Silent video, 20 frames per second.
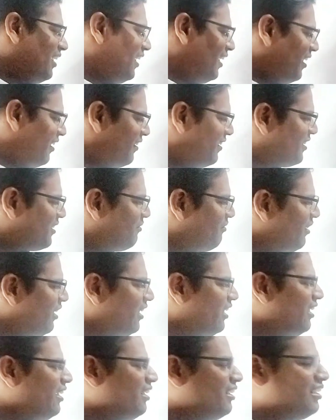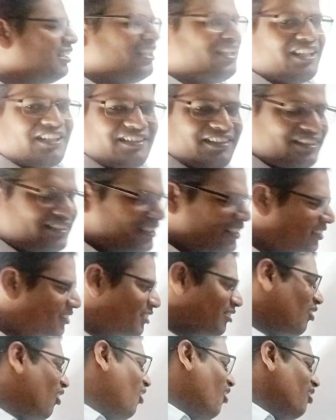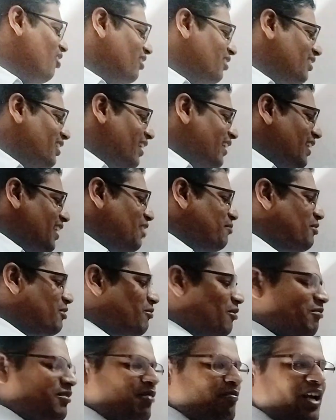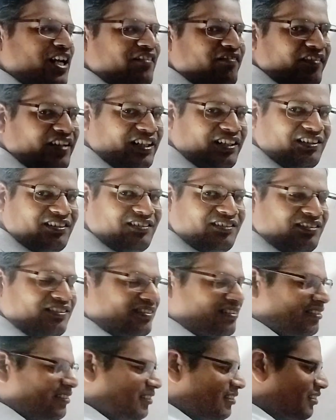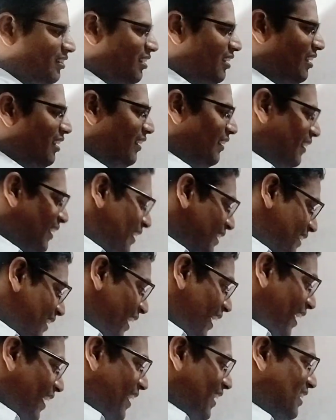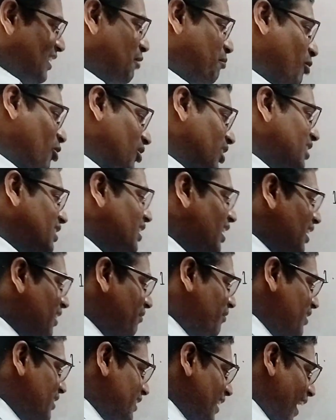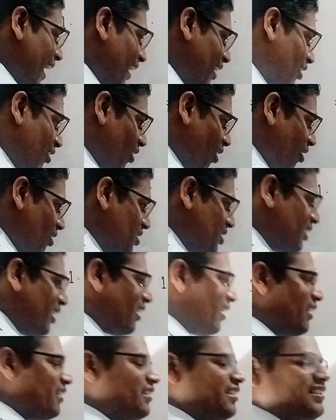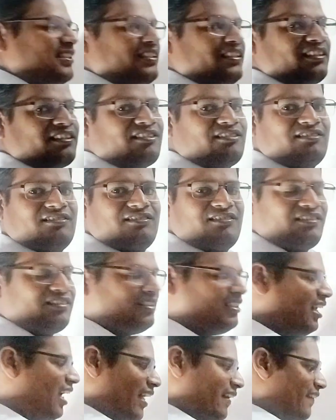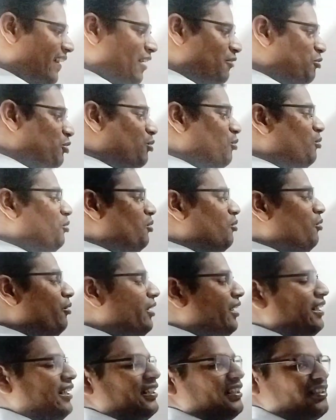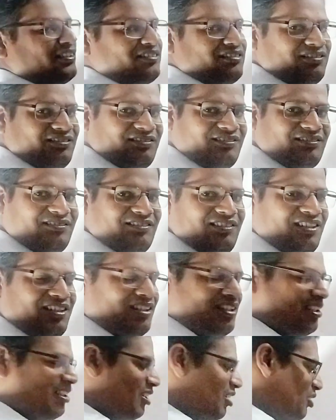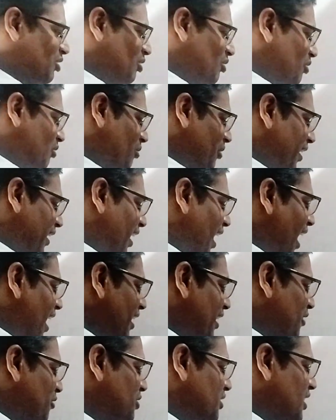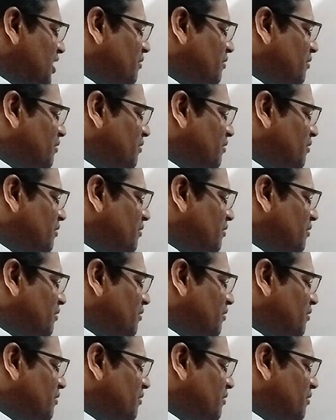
Here this V, this is not the EMF of the battery. This is the potential difference across the resistor, and that we don't know here. So we can't use